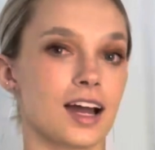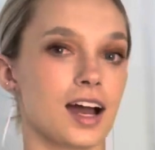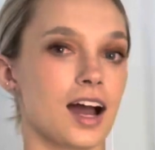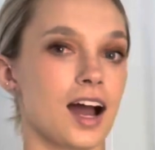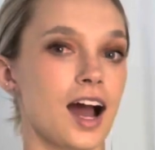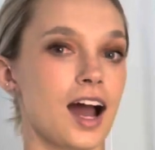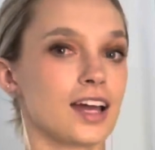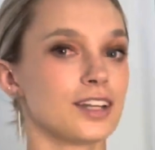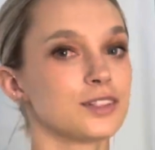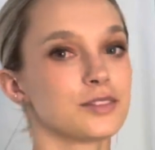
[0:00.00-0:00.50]

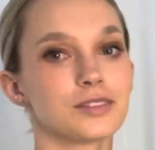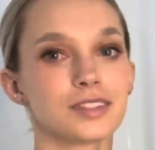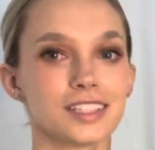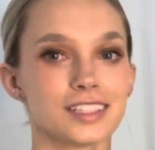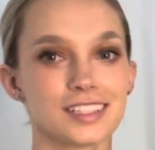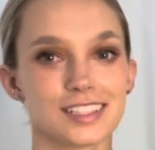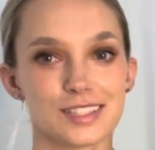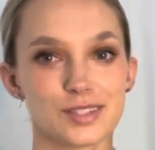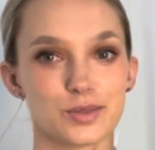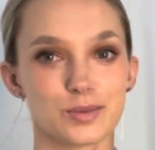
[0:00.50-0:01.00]
I don't
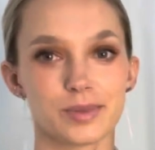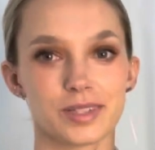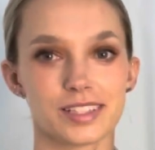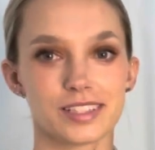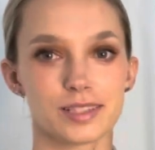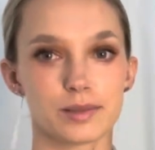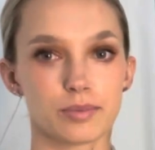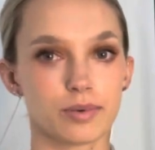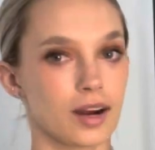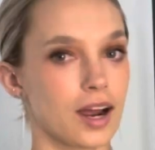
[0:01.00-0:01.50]
think this will be a
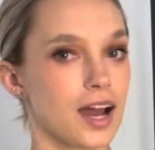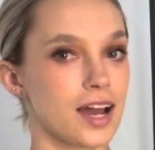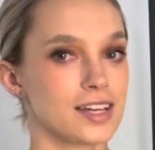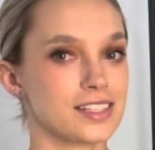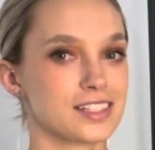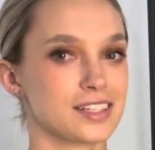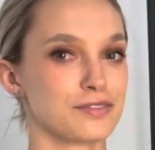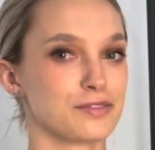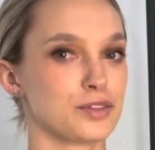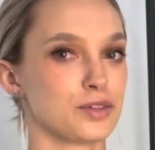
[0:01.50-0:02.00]
surprise
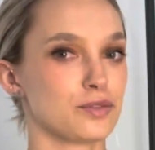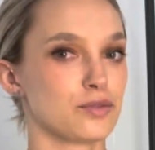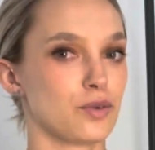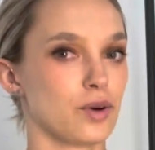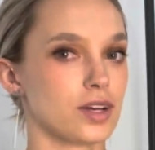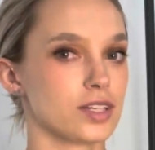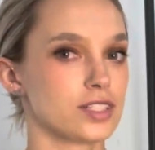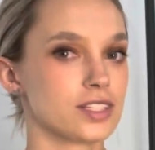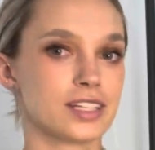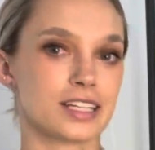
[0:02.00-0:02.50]
if you've
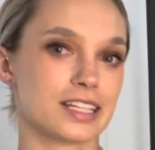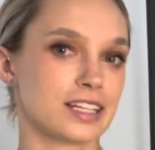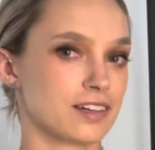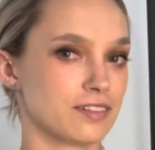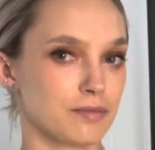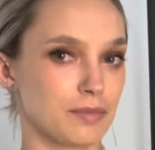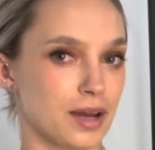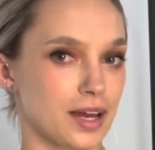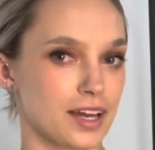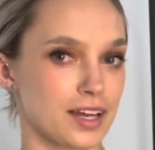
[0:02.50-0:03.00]
watched any
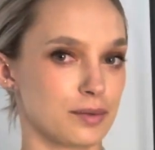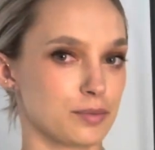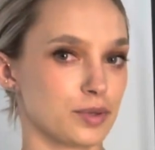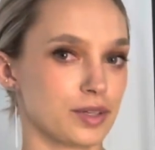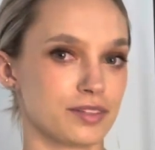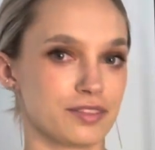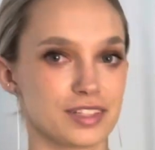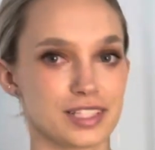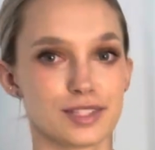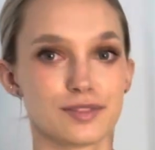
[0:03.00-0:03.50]
of my
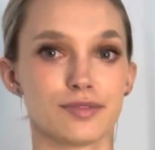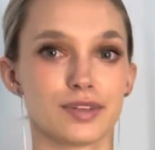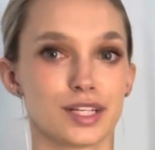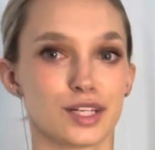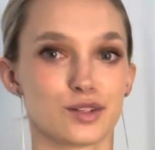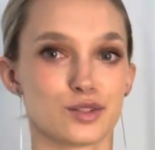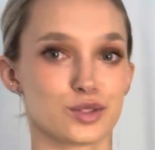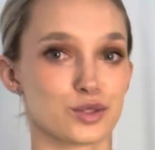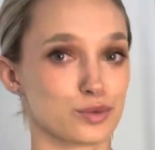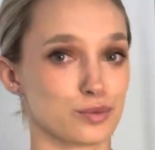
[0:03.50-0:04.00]
previous
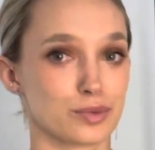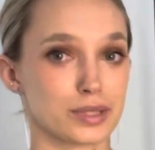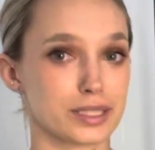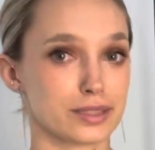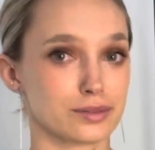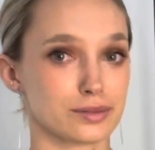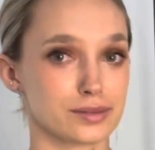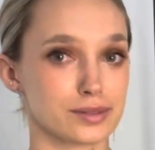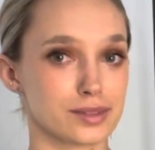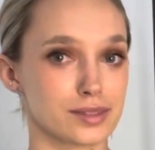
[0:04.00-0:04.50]
videos or
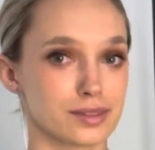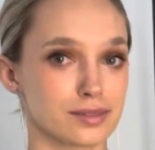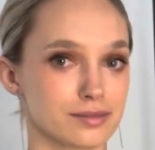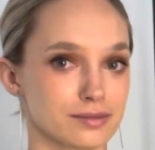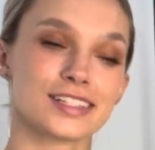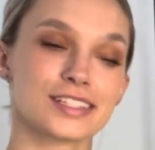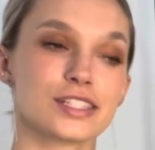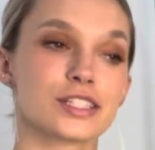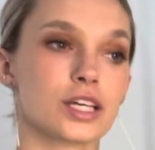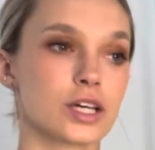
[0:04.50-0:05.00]
reels.
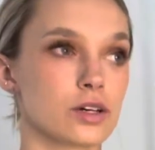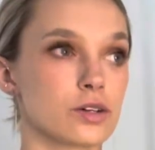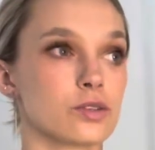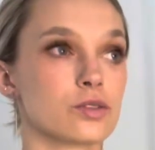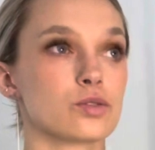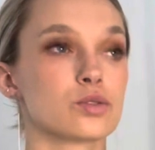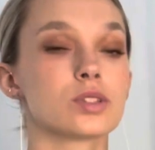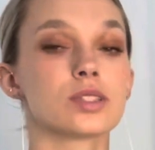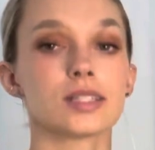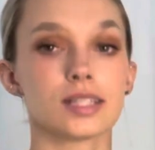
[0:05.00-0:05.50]

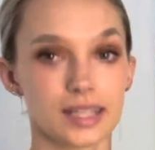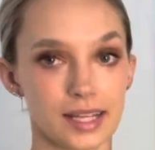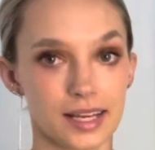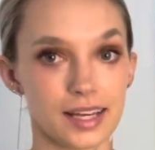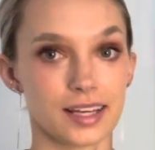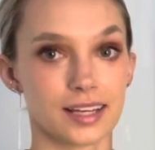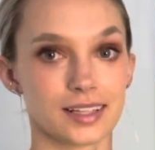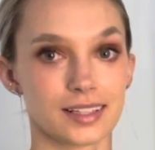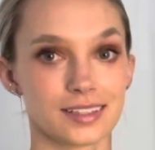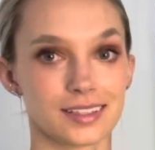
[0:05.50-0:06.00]
So
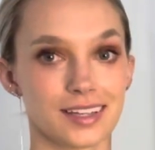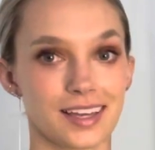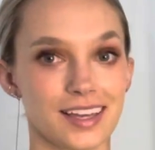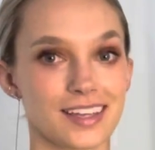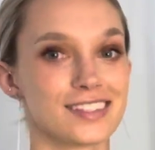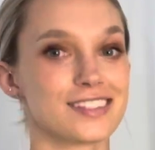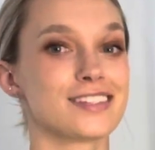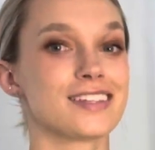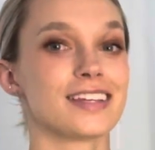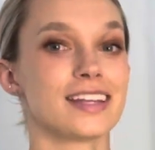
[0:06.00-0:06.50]
today
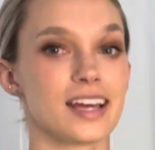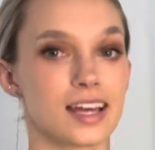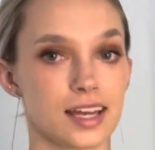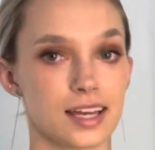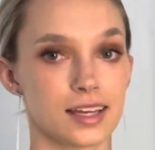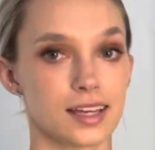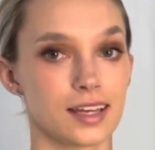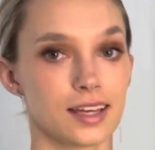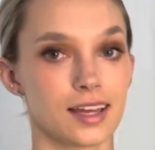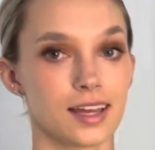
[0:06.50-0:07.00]
is the day
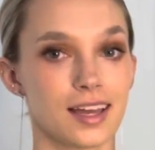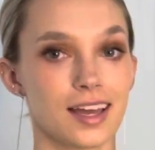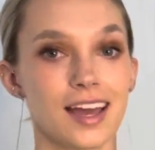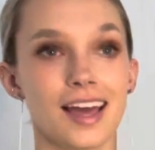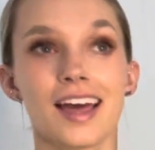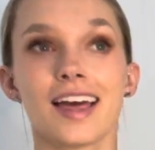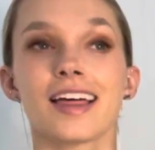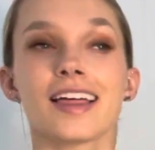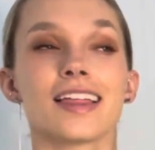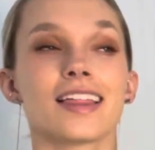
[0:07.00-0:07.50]

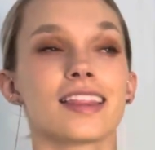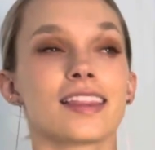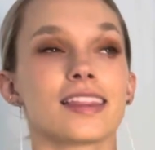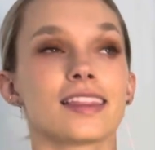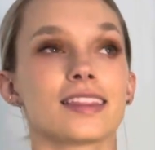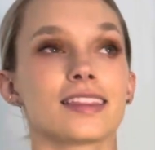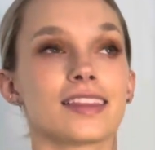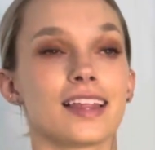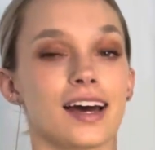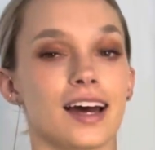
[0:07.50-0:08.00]

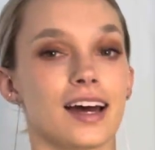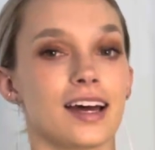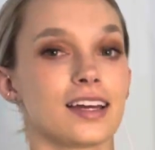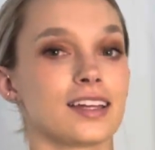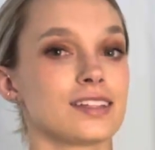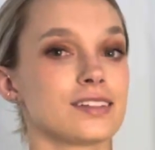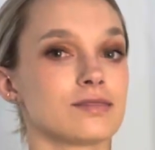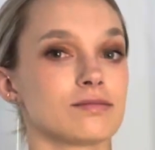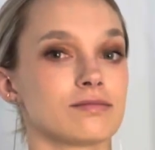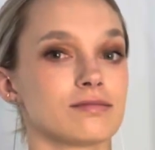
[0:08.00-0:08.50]
that
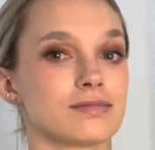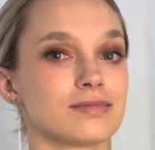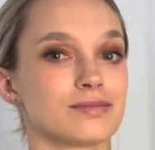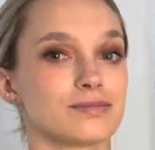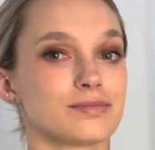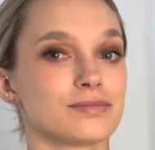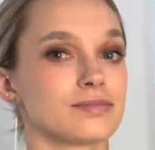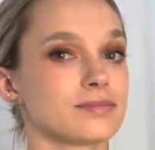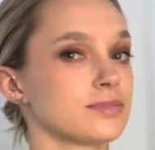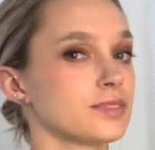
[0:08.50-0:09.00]

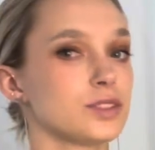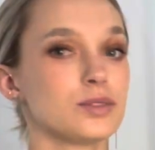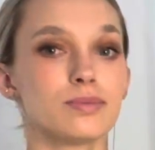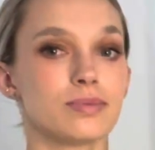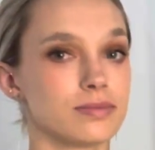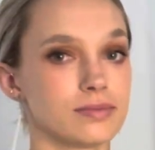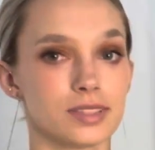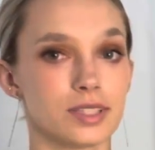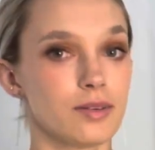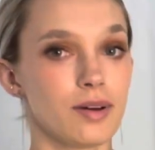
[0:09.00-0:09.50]

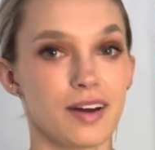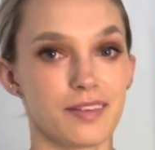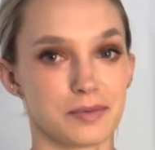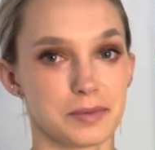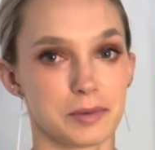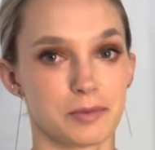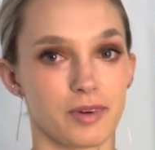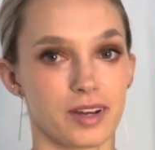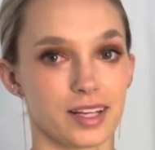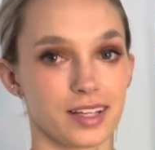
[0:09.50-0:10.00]
you haven't
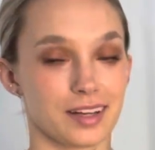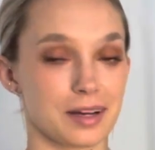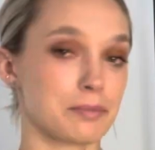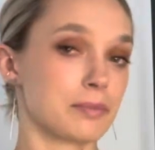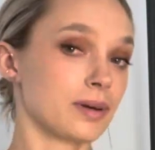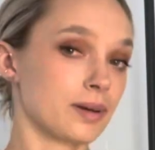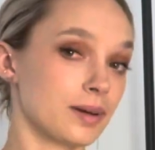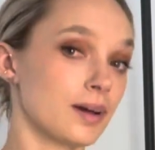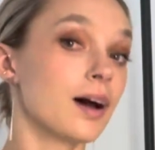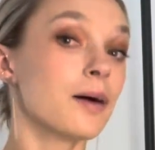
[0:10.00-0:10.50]
been waiting on,
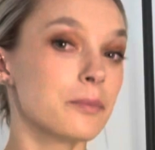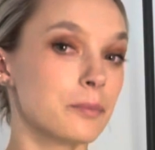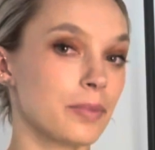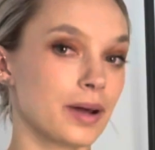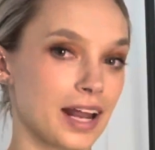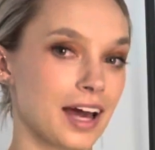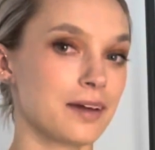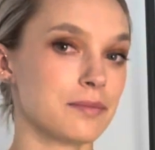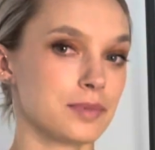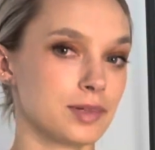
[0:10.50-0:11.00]
but
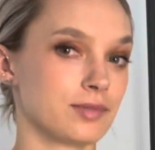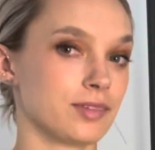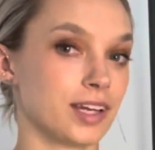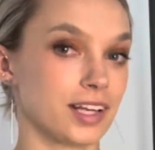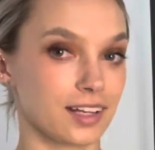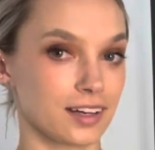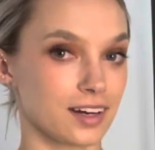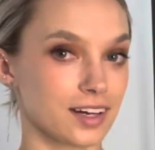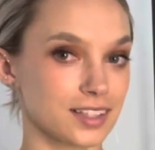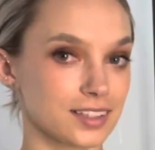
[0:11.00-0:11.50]
I've been
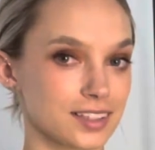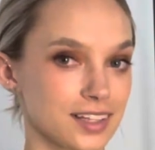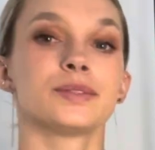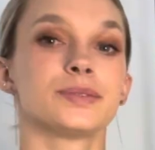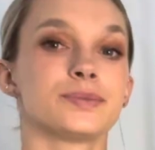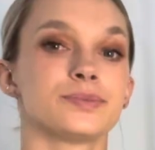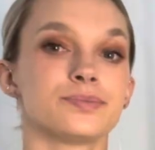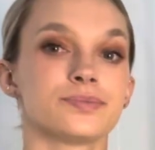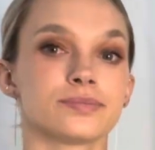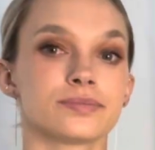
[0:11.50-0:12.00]
waiting on.
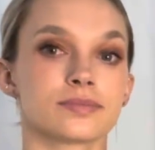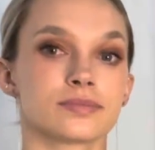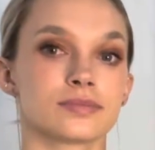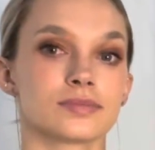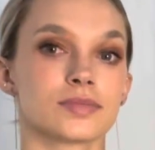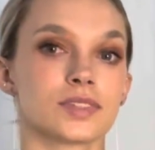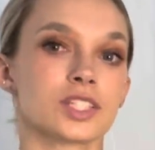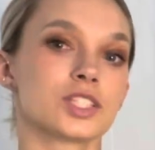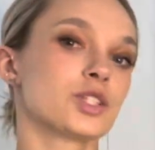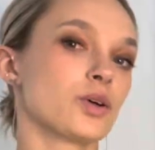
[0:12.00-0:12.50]

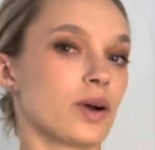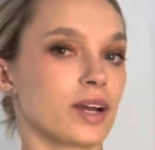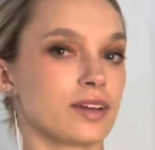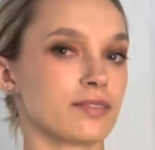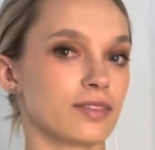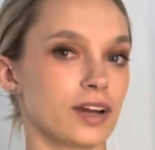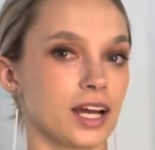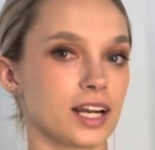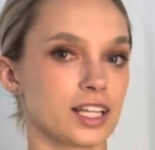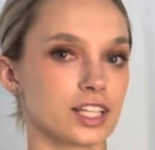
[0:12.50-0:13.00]
So I can
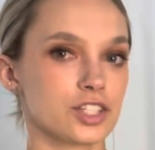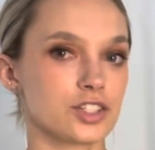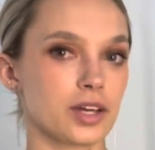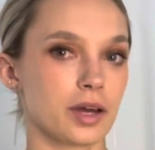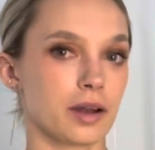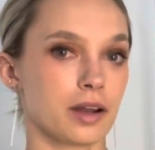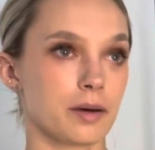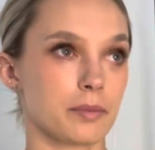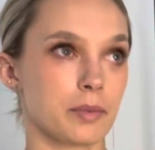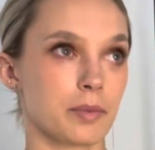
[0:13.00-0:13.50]
finally
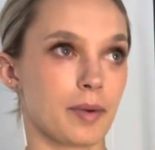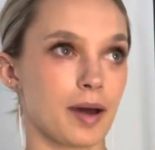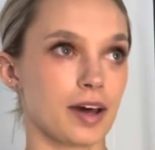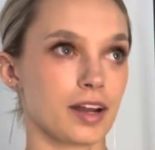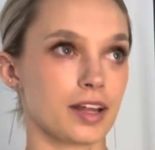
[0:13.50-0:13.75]
shut up about